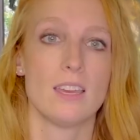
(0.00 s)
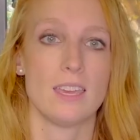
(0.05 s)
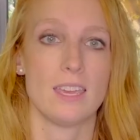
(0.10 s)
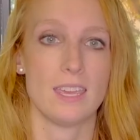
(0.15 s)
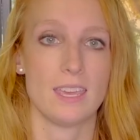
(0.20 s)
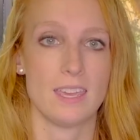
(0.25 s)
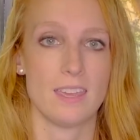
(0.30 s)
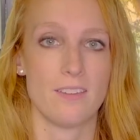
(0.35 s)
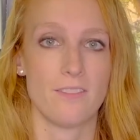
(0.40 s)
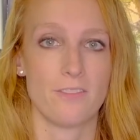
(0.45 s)

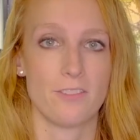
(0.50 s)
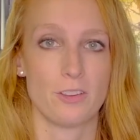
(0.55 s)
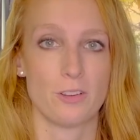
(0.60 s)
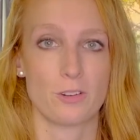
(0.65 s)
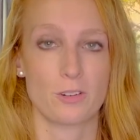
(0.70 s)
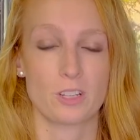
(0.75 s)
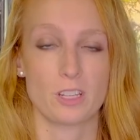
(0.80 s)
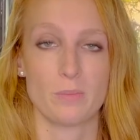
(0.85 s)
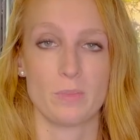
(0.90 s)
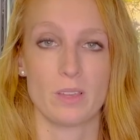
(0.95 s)
If
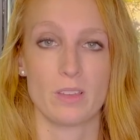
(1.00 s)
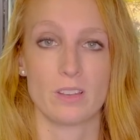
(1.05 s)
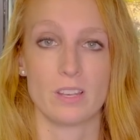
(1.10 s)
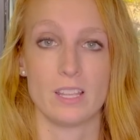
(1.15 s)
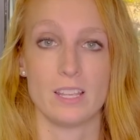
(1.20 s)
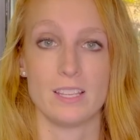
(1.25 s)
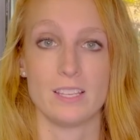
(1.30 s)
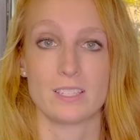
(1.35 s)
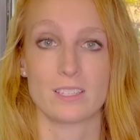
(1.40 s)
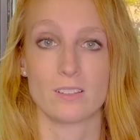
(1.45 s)
your chameleon
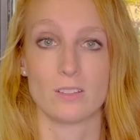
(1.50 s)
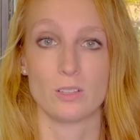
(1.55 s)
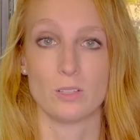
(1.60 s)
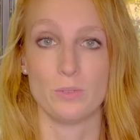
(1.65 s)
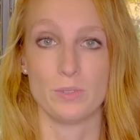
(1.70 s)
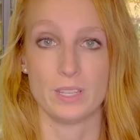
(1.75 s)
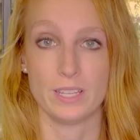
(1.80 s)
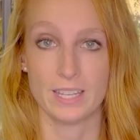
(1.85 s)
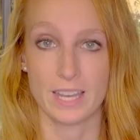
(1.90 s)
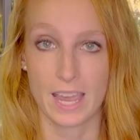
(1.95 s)
is
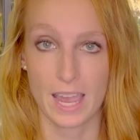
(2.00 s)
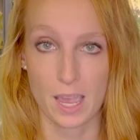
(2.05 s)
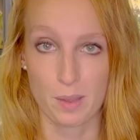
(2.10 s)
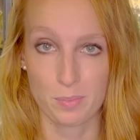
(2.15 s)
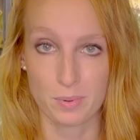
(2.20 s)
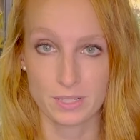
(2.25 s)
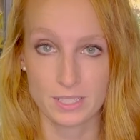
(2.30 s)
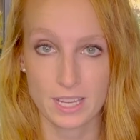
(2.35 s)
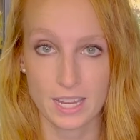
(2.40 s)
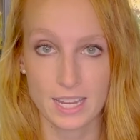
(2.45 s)
losing
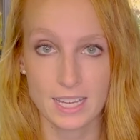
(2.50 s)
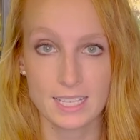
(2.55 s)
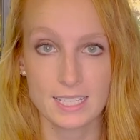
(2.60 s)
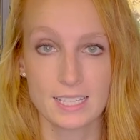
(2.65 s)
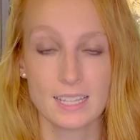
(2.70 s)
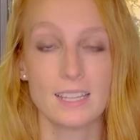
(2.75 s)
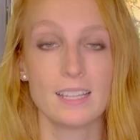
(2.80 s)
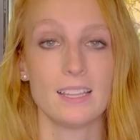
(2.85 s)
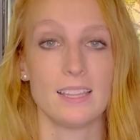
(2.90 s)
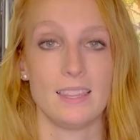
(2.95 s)
appetite,
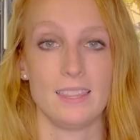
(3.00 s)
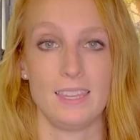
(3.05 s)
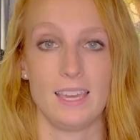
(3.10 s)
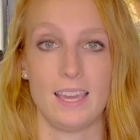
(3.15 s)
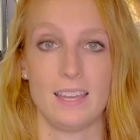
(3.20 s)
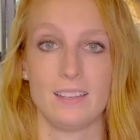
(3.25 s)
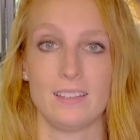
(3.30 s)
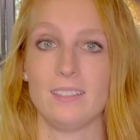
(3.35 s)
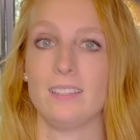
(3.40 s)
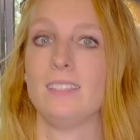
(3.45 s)

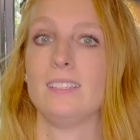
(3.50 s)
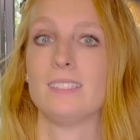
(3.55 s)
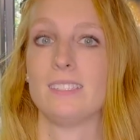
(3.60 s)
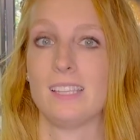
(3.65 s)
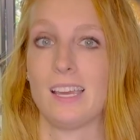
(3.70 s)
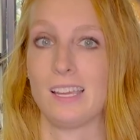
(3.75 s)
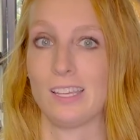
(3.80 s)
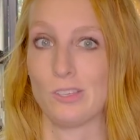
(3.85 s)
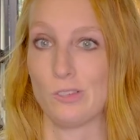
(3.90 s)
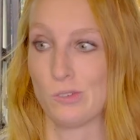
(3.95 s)
that is
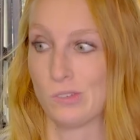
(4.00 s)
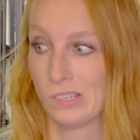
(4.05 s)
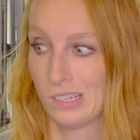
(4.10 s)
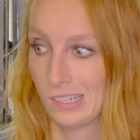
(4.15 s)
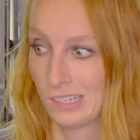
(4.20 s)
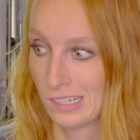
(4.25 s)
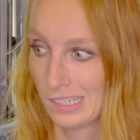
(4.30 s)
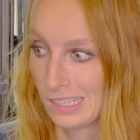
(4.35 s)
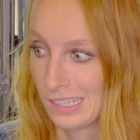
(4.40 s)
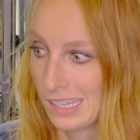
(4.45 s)
not usually a
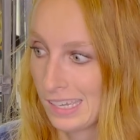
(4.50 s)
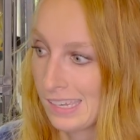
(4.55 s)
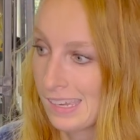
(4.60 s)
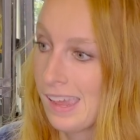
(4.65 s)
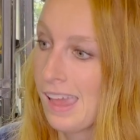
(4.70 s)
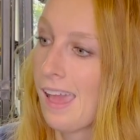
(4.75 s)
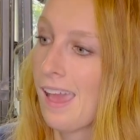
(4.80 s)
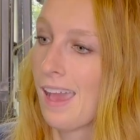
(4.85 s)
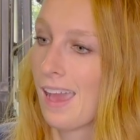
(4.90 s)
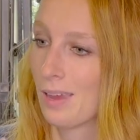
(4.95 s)
good
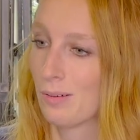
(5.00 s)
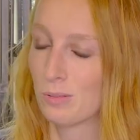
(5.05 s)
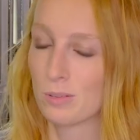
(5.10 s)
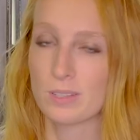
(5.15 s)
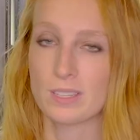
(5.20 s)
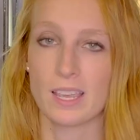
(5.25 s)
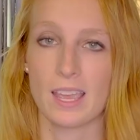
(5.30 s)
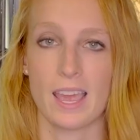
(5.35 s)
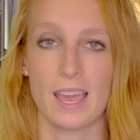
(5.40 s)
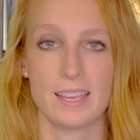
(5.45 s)
thing. I will
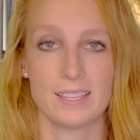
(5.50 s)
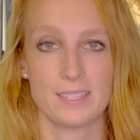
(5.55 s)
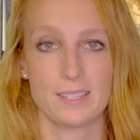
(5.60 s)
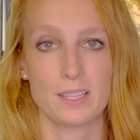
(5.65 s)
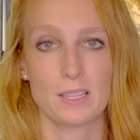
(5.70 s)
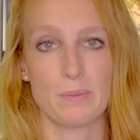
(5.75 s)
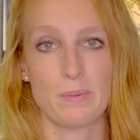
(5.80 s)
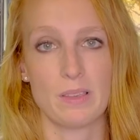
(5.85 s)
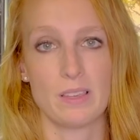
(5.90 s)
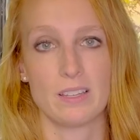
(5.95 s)
say as the
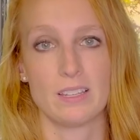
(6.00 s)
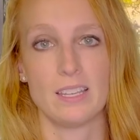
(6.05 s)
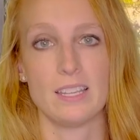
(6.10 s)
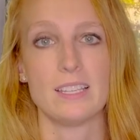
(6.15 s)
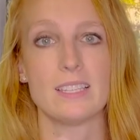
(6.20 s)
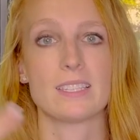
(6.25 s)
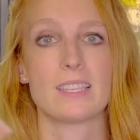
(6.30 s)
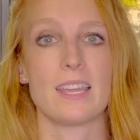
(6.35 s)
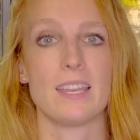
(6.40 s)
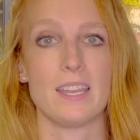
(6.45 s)
chameleon
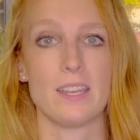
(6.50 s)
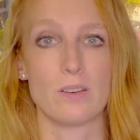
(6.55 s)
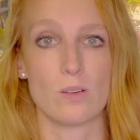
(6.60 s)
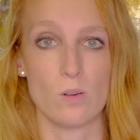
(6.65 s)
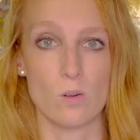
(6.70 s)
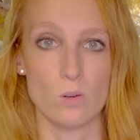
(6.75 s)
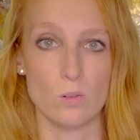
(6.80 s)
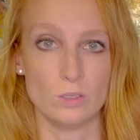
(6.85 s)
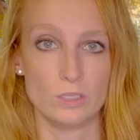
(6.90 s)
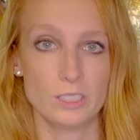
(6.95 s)
is getting
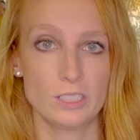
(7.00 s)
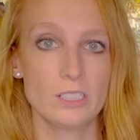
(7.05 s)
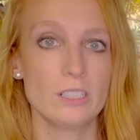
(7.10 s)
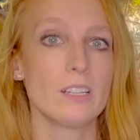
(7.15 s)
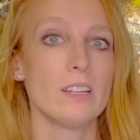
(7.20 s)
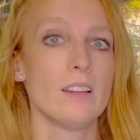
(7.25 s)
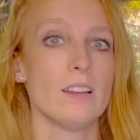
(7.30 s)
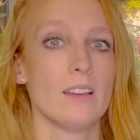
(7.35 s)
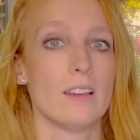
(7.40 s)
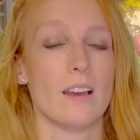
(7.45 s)
older,
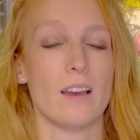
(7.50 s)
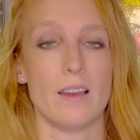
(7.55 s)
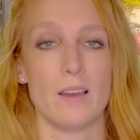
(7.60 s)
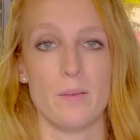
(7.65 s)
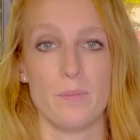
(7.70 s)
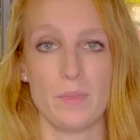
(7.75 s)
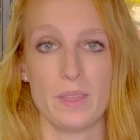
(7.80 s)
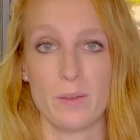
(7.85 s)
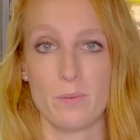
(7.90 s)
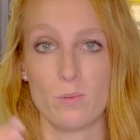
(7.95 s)

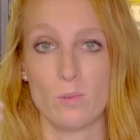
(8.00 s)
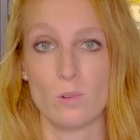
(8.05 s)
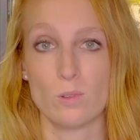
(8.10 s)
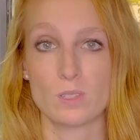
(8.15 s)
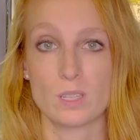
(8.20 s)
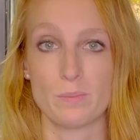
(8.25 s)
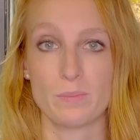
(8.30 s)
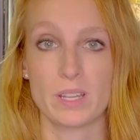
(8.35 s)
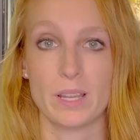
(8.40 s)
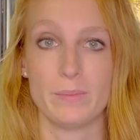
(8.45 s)
they will
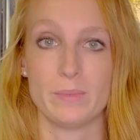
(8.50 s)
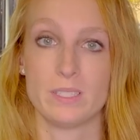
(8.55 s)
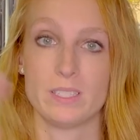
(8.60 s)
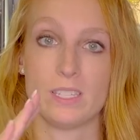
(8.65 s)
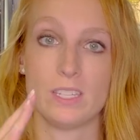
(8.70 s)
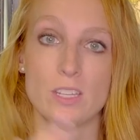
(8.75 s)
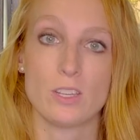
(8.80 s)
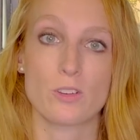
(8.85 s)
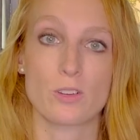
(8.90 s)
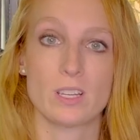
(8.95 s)
sometimes
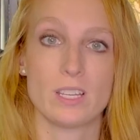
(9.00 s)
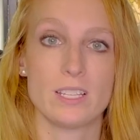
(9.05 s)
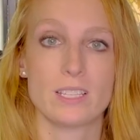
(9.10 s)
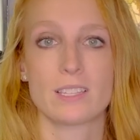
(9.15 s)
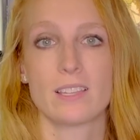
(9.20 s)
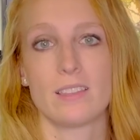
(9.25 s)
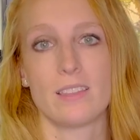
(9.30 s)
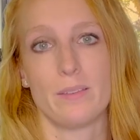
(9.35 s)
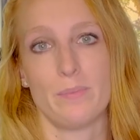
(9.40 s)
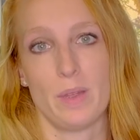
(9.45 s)

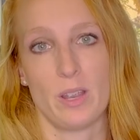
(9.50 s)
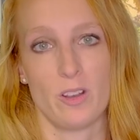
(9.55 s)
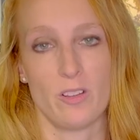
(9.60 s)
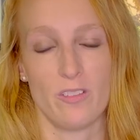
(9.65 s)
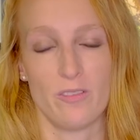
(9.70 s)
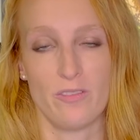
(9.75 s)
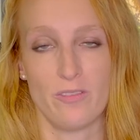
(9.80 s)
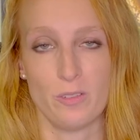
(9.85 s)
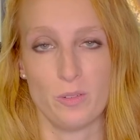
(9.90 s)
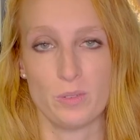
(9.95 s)
decrease the amount
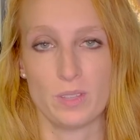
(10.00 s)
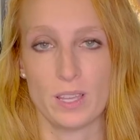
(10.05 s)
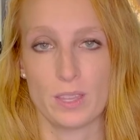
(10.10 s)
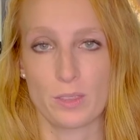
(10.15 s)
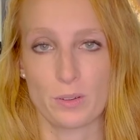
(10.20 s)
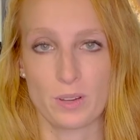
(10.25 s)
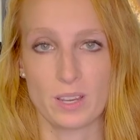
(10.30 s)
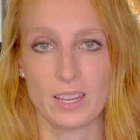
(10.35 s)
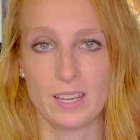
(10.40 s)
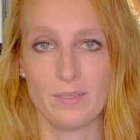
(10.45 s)
of food that
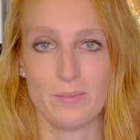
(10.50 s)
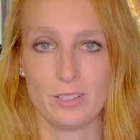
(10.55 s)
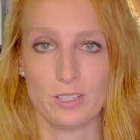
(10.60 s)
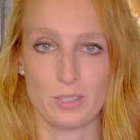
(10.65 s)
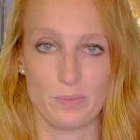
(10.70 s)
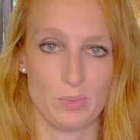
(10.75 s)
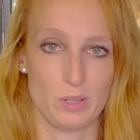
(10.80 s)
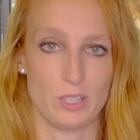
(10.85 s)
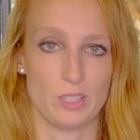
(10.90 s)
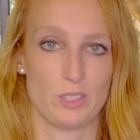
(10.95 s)
they're eating
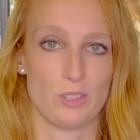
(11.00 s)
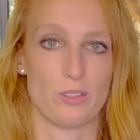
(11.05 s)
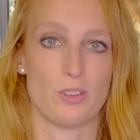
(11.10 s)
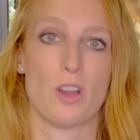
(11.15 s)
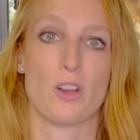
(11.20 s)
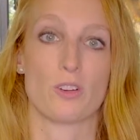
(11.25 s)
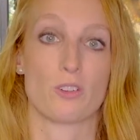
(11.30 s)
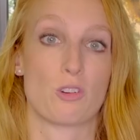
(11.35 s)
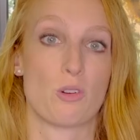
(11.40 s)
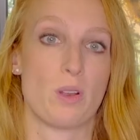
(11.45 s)
just because they're
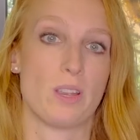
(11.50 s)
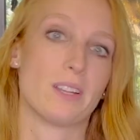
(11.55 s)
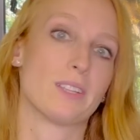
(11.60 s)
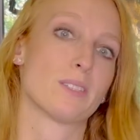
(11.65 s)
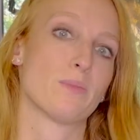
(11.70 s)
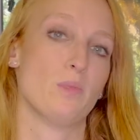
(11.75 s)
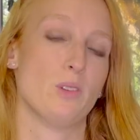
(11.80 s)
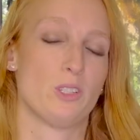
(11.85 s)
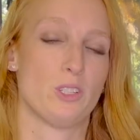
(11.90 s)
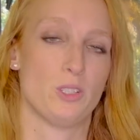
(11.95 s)
not growing as
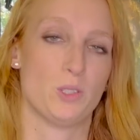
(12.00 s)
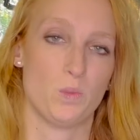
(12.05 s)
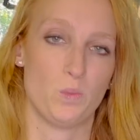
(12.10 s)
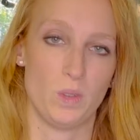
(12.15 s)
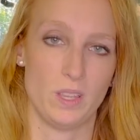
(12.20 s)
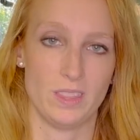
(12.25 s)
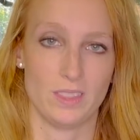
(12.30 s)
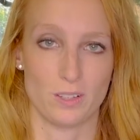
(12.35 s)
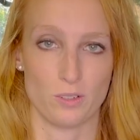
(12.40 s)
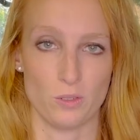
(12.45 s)
much as
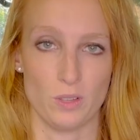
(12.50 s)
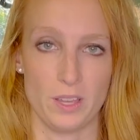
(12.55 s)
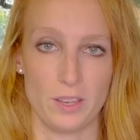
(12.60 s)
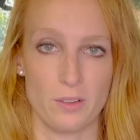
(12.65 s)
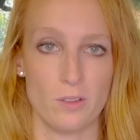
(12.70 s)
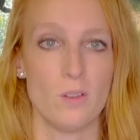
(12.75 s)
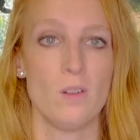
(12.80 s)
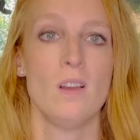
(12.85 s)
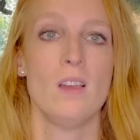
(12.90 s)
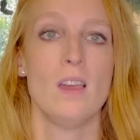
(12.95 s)
when they're little.